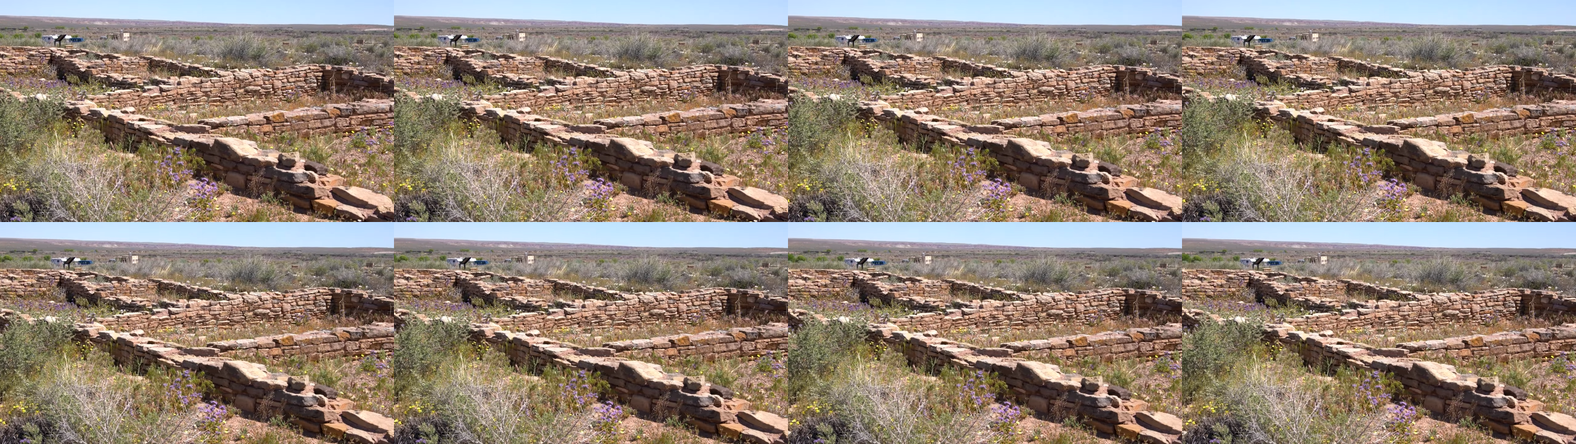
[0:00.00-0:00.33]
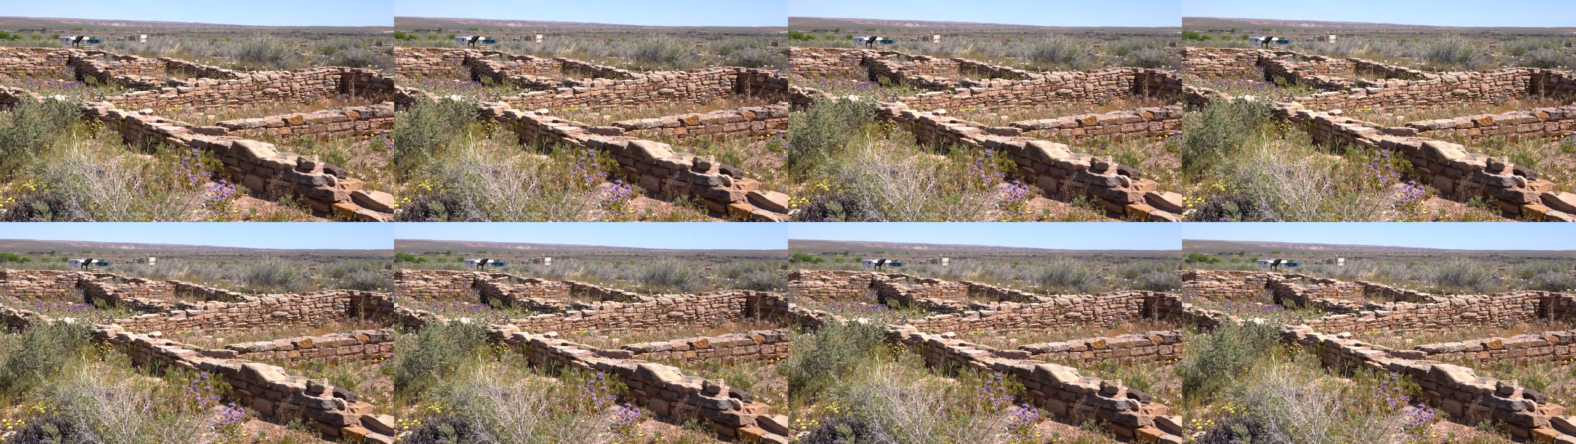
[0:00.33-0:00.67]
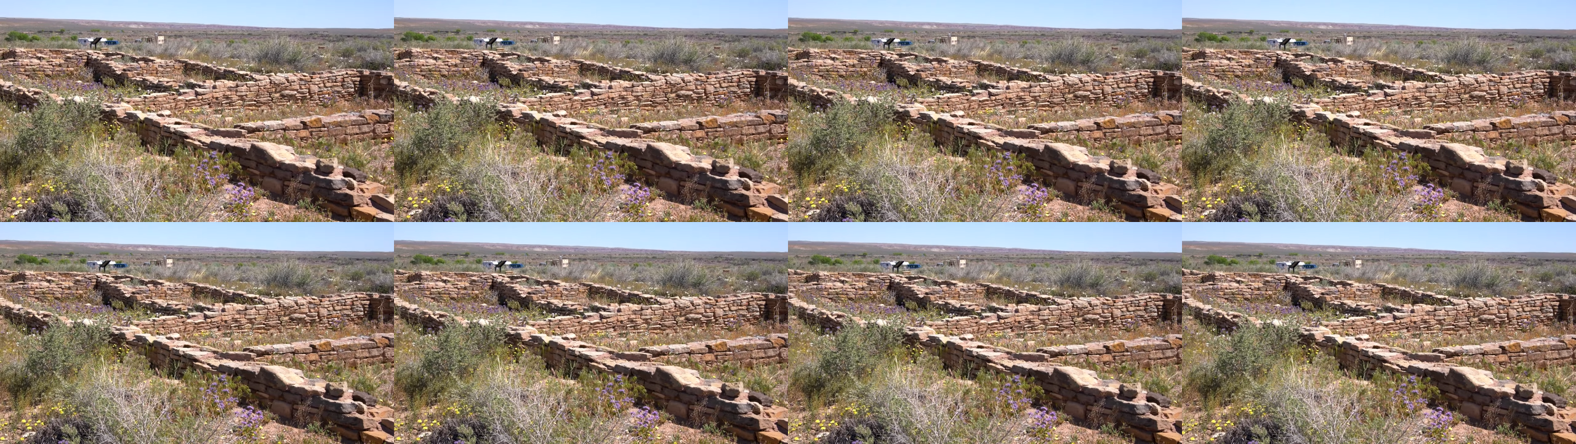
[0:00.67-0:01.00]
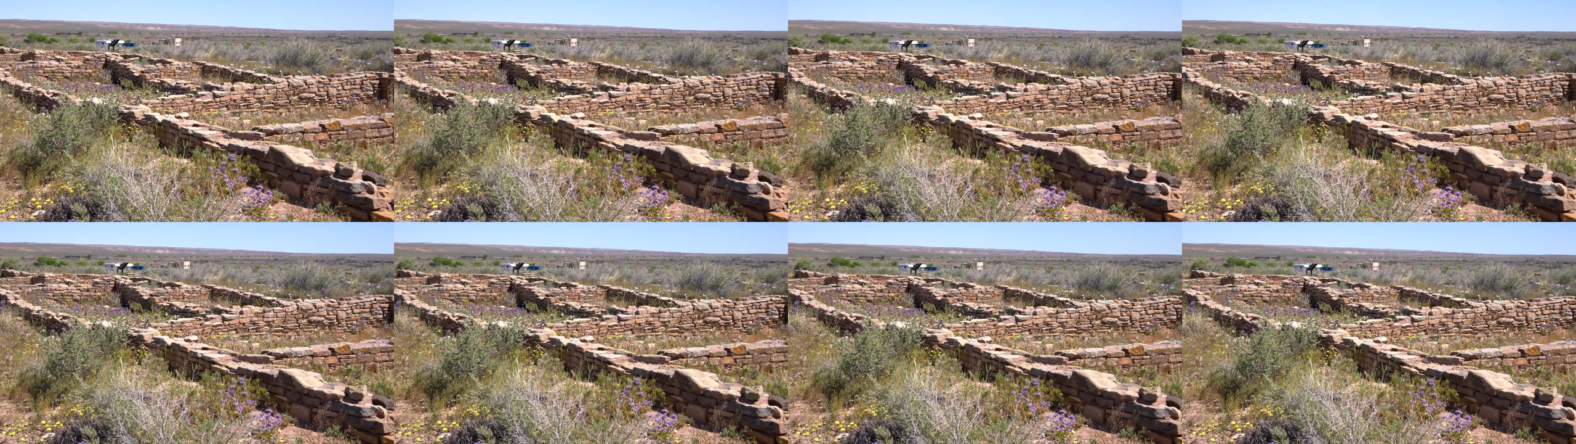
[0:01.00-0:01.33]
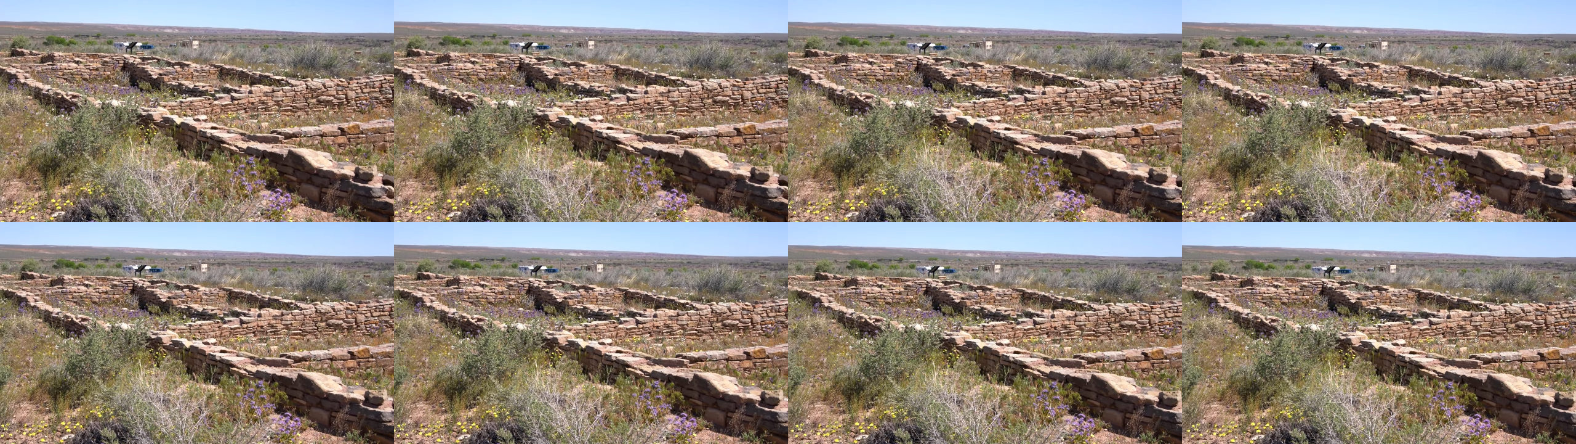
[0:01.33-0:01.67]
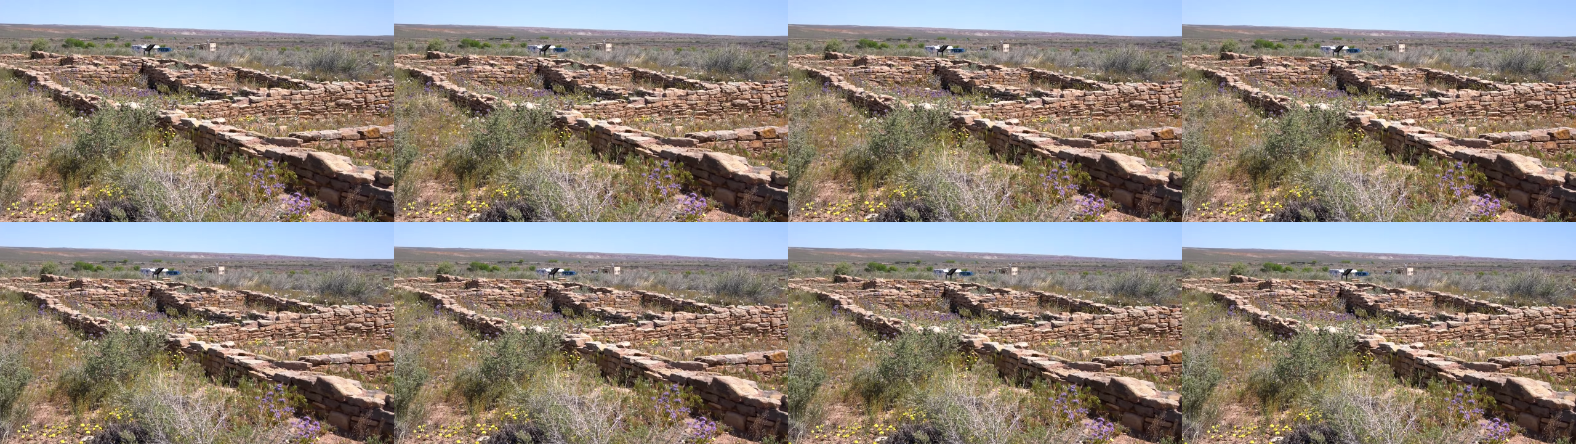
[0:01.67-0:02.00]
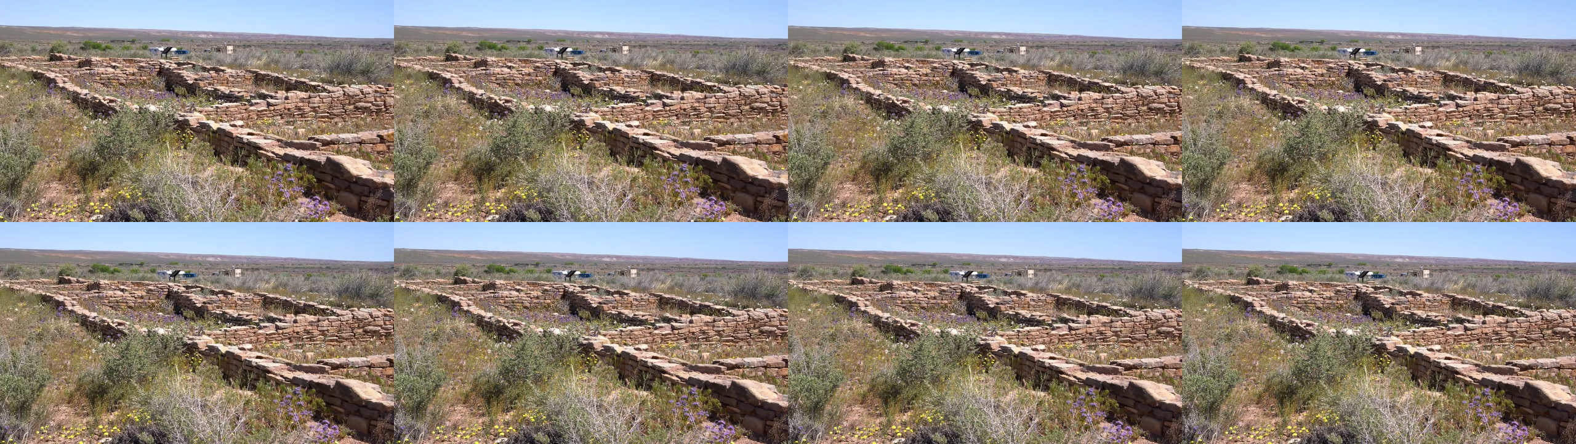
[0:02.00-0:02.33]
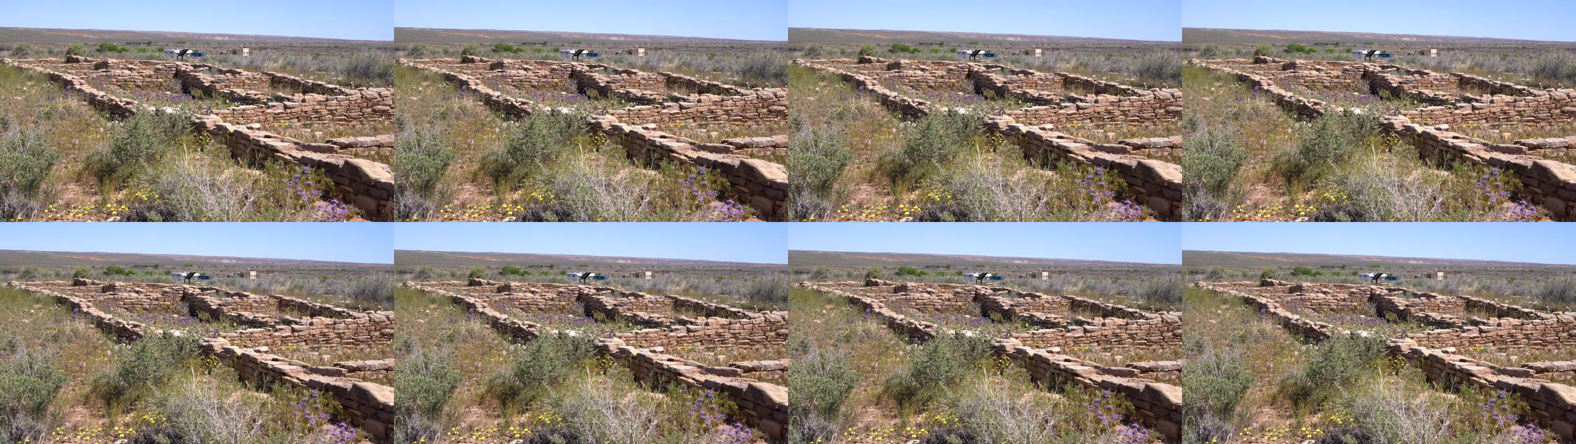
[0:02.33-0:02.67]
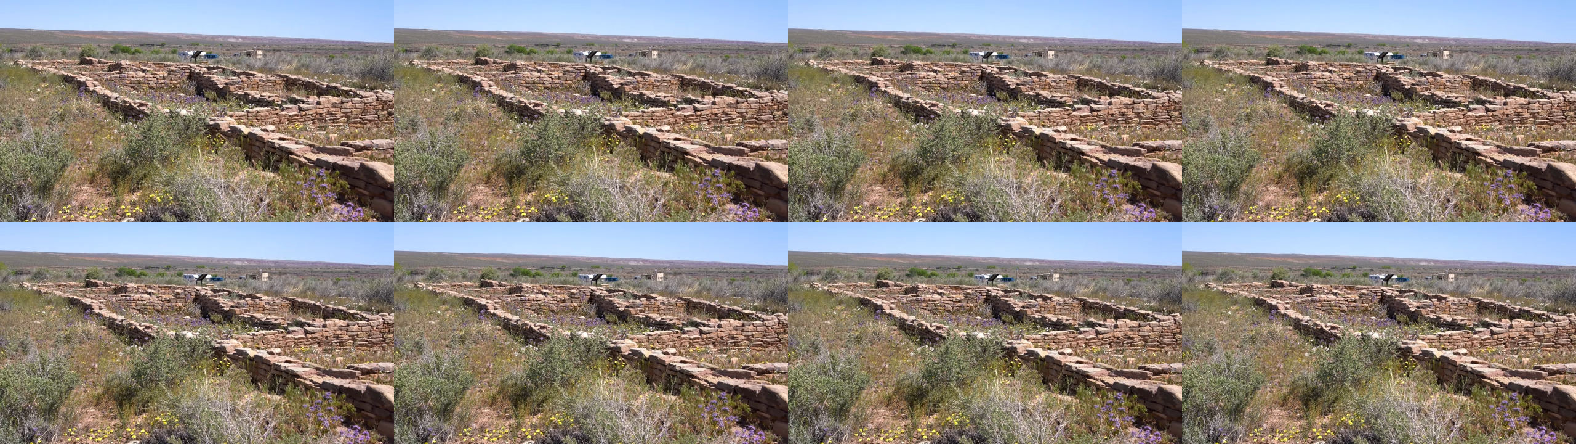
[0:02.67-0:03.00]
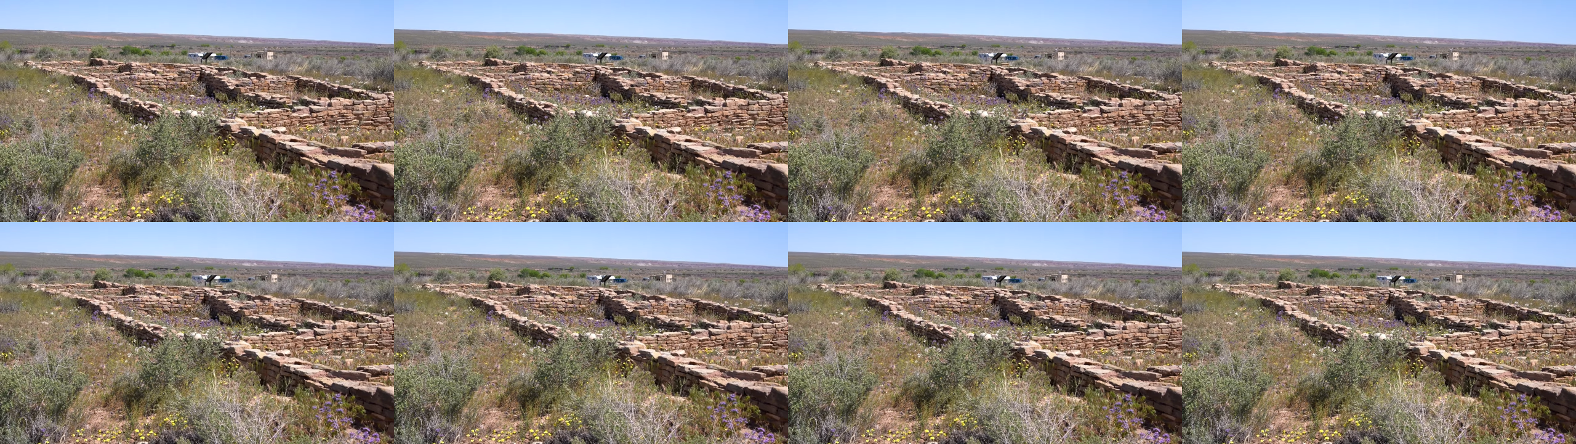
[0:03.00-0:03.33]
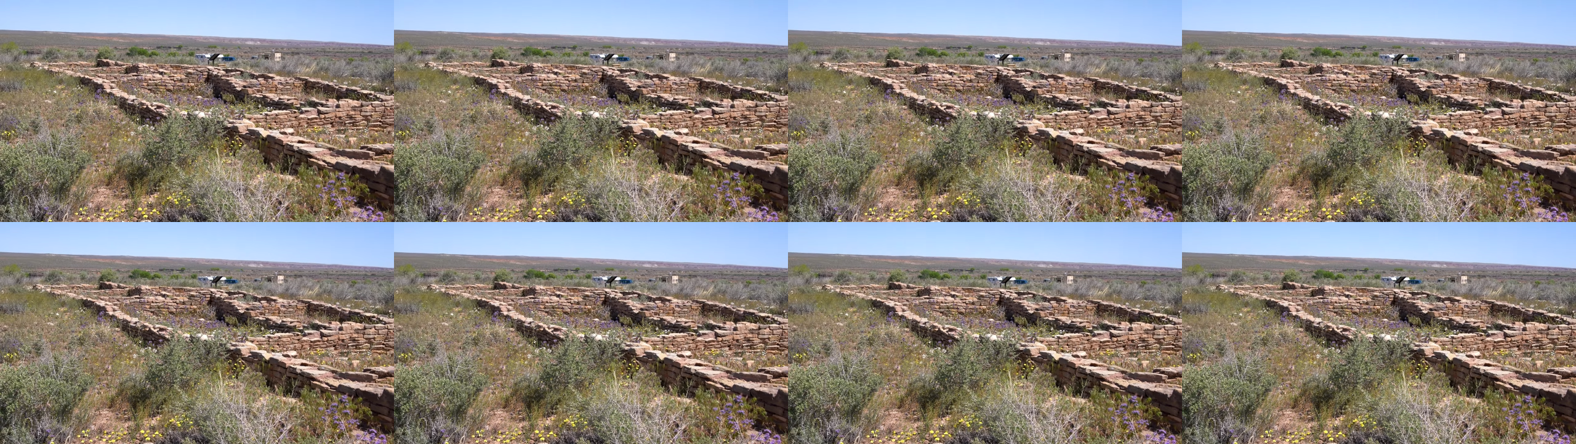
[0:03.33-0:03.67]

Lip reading: [unreadable: no face in view]